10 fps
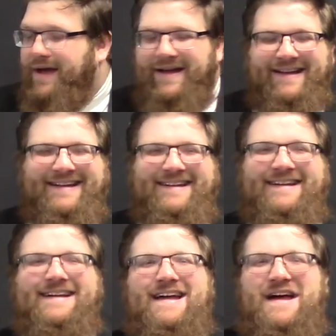
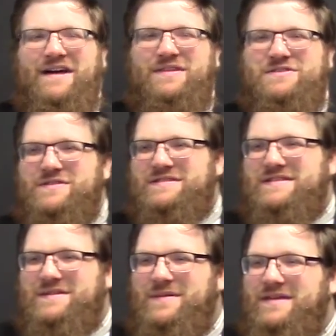I thought you had
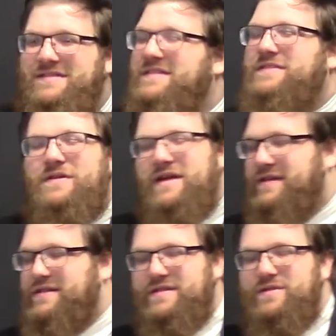said something. Sister,
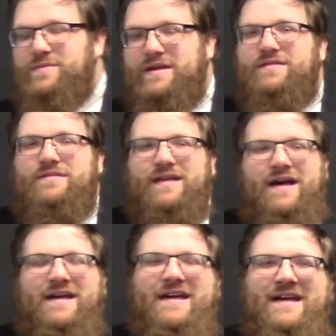yeah. Yes, excuse me.
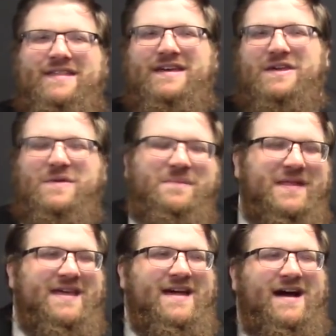Thank you.
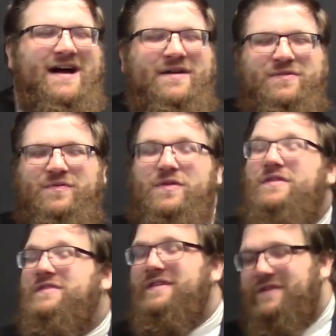For
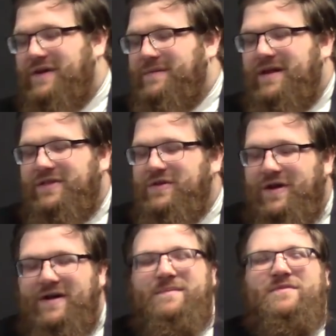their sister, not their
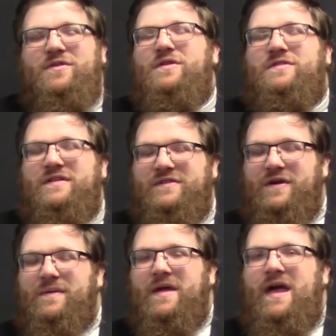daughter. For their
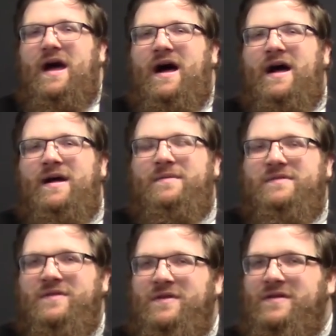sister.
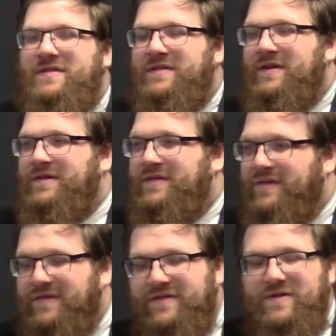So
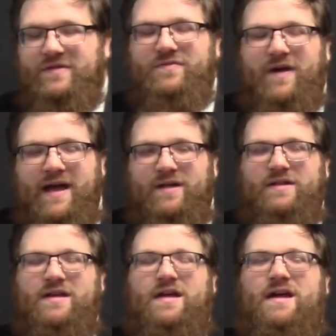their sister is
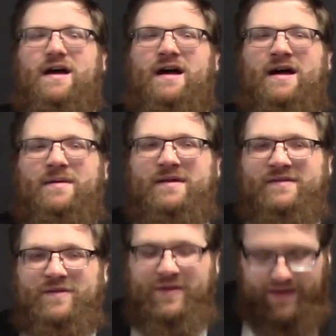defiled, and
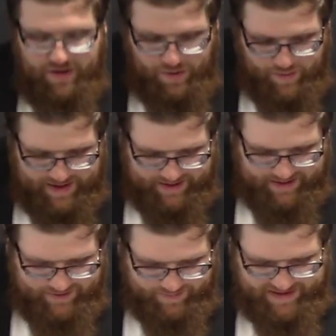so they go
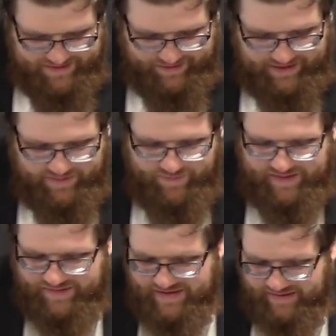and basically
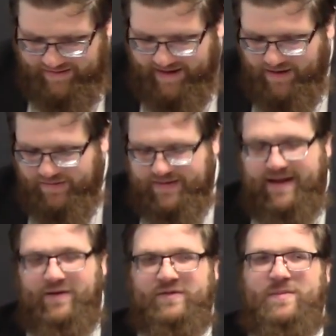convince the entire
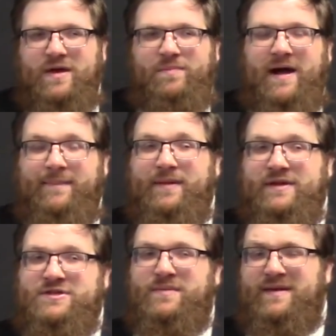town's male
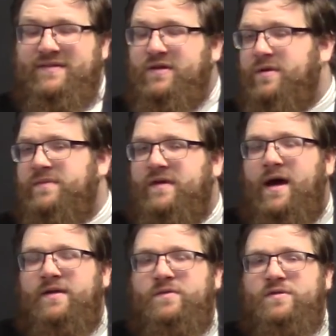population to be
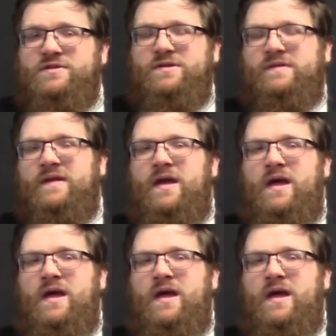circumcised, which is